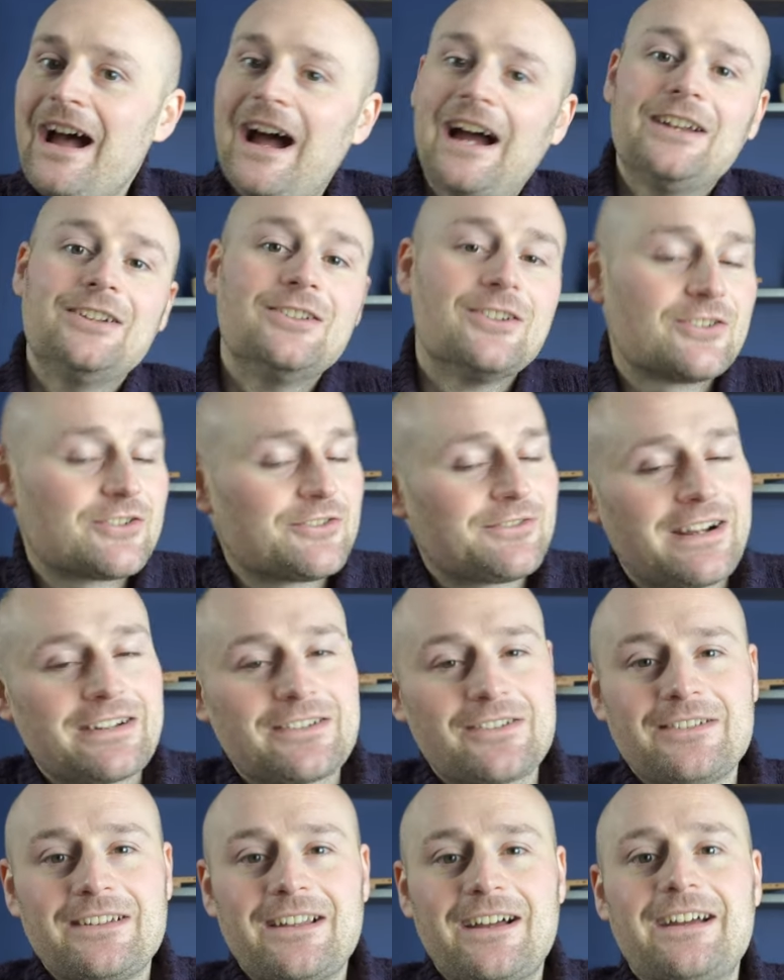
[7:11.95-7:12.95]
I looked around
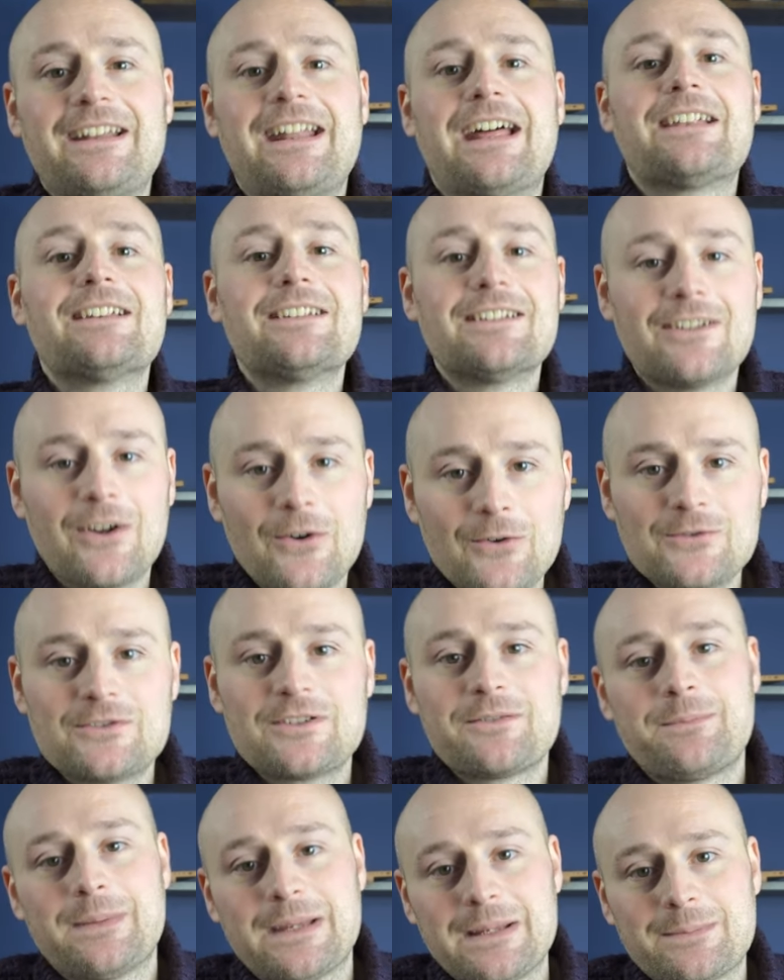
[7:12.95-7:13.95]
online, and loads
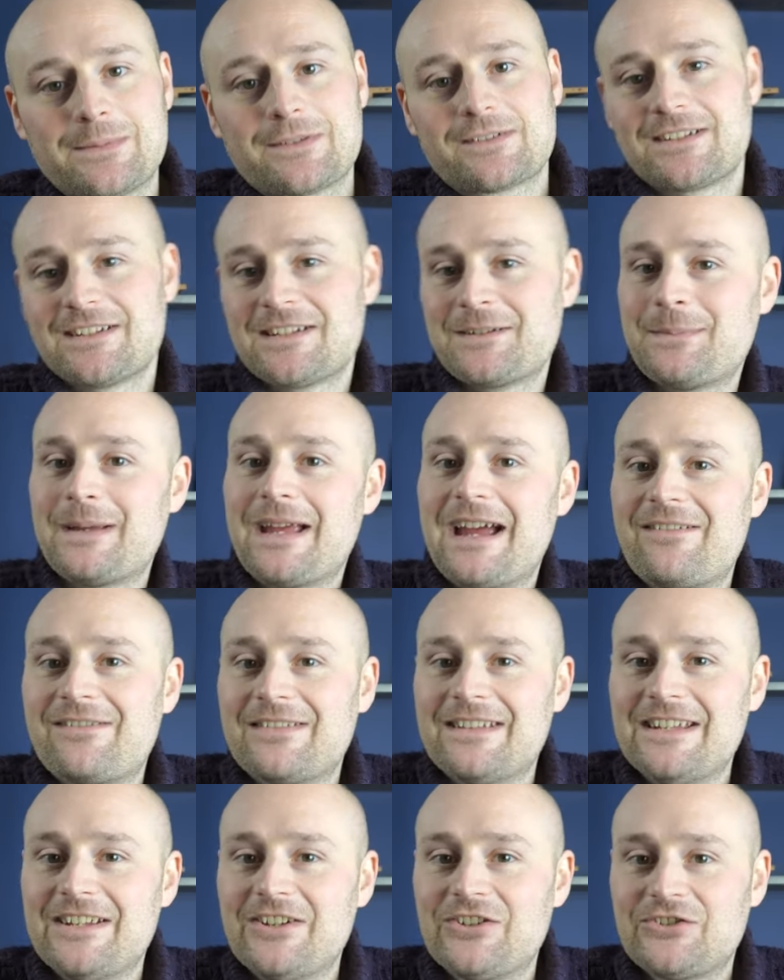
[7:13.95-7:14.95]
of people seem to be
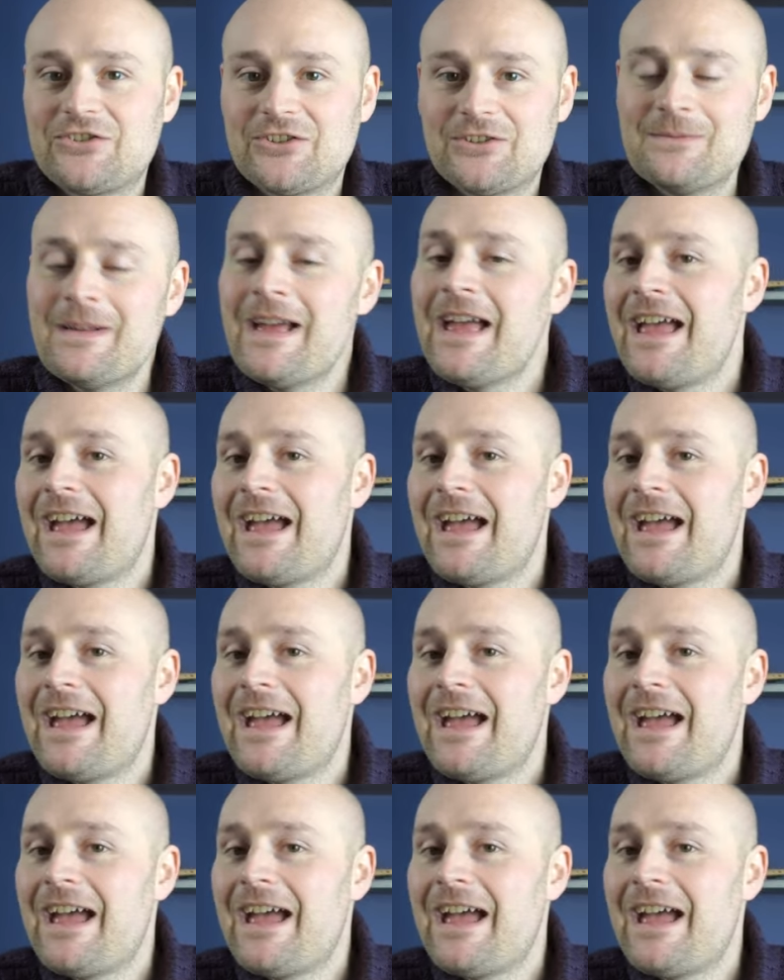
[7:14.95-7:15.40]
having the issue.